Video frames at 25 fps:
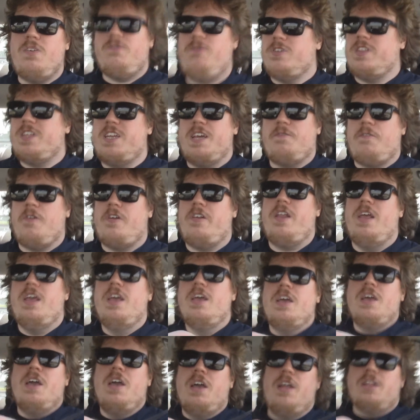for the
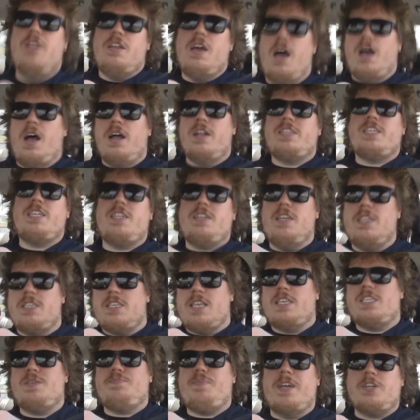
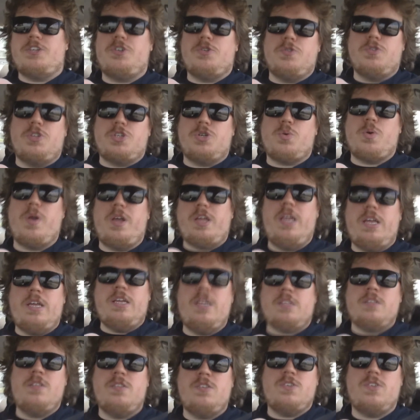different special
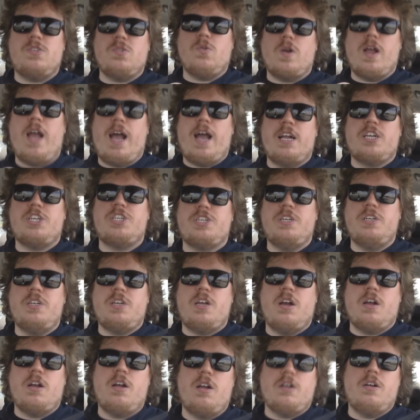trains or action
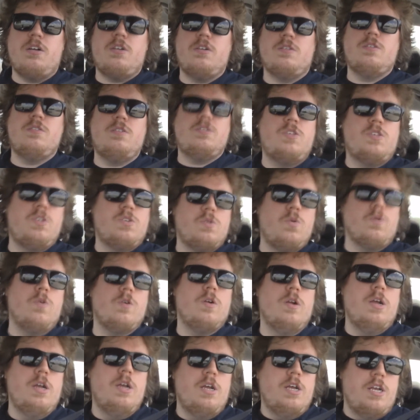cards
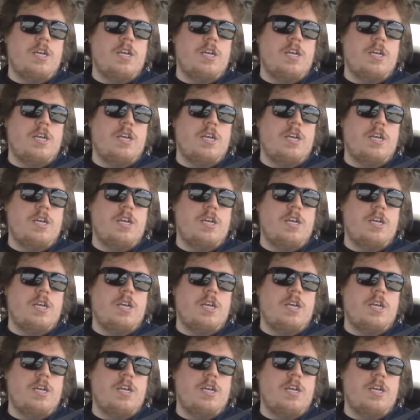or